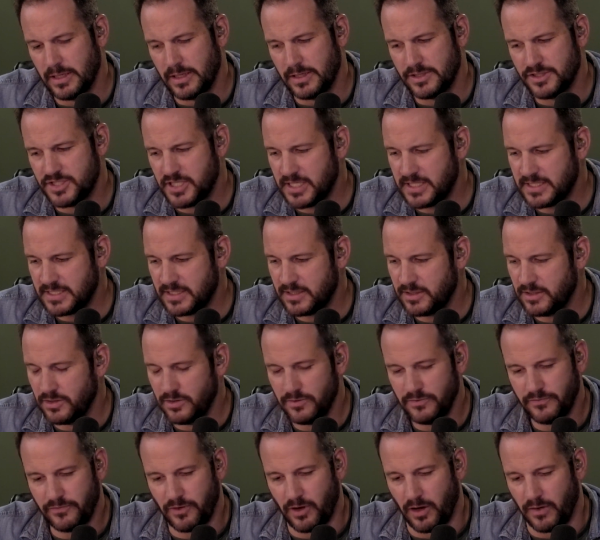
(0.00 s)
Jason,
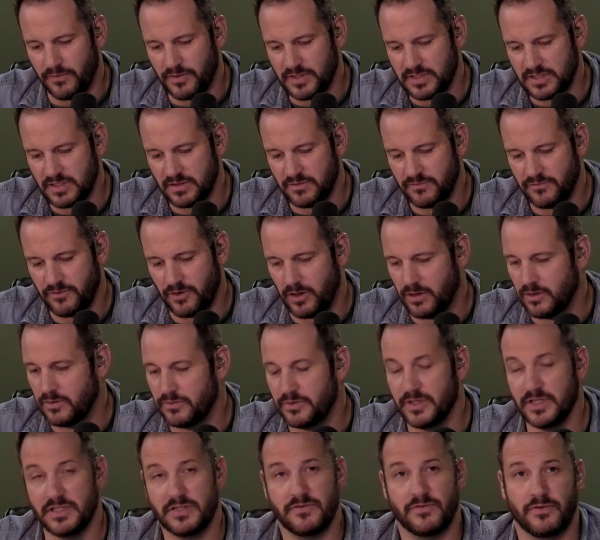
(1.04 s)
you've obviously
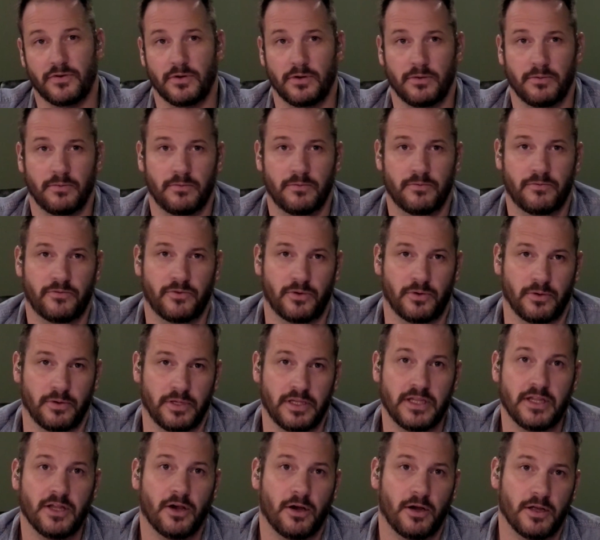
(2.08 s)
followed this for, for
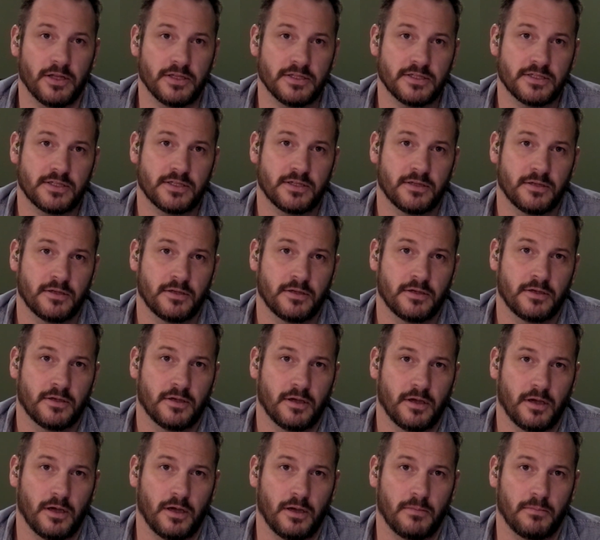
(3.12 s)
eons
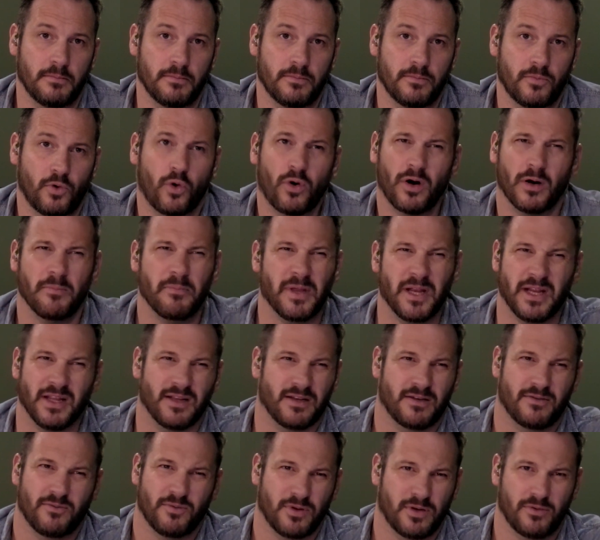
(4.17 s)
um, or a minute,
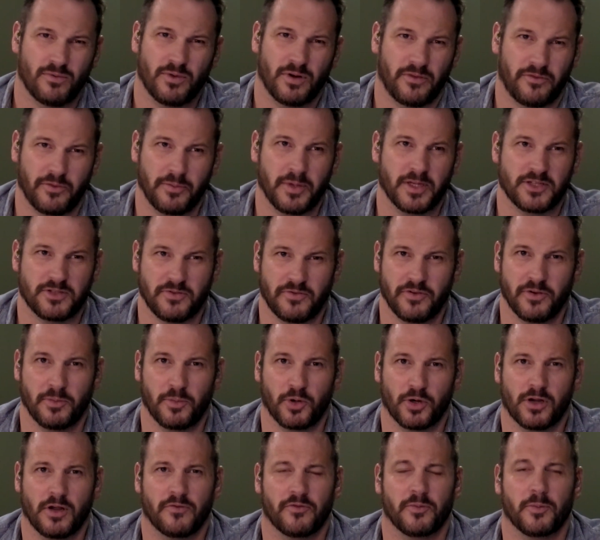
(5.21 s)
whatever makes you feel
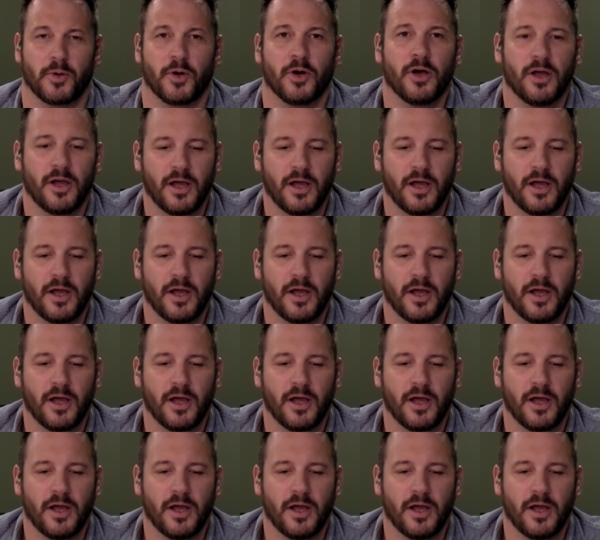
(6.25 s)
more comfortable.